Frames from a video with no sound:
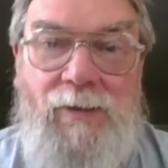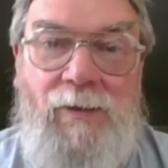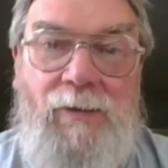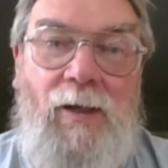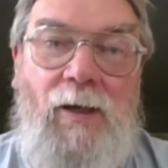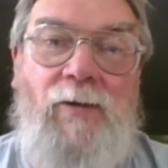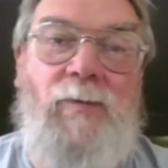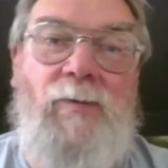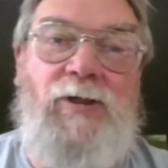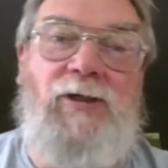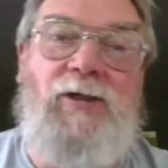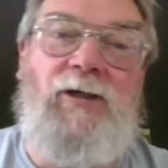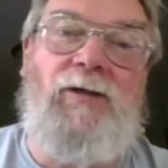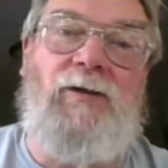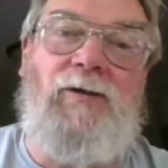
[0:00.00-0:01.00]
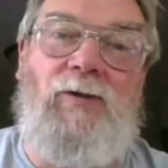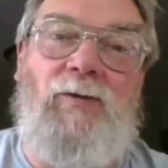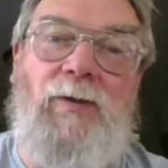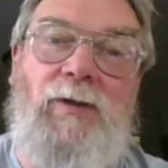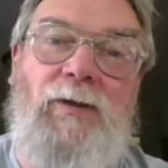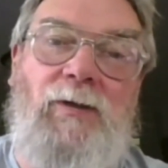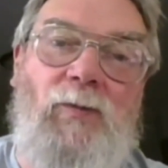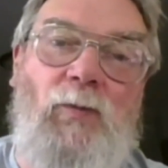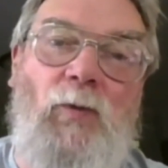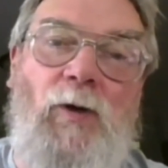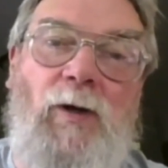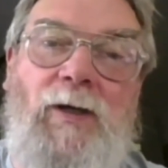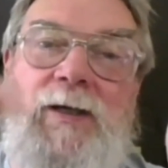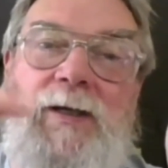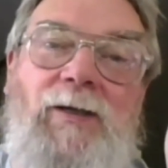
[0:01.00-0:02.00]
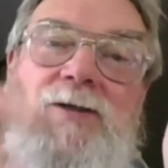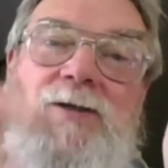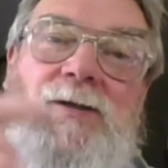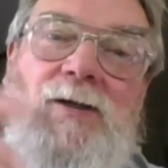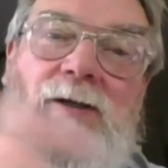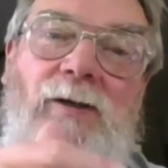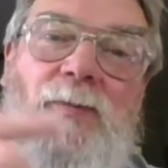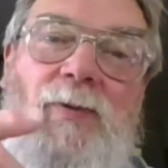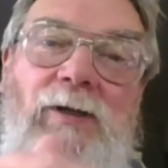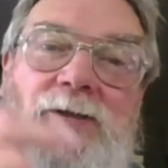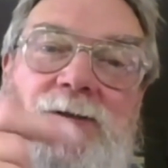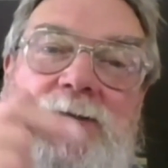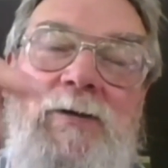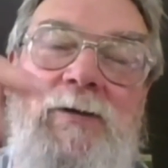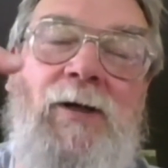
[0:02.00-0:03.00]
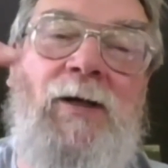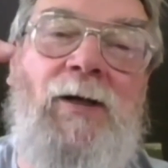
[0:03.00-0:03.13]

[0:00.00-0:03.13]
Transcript: another machine doing work into the compressor.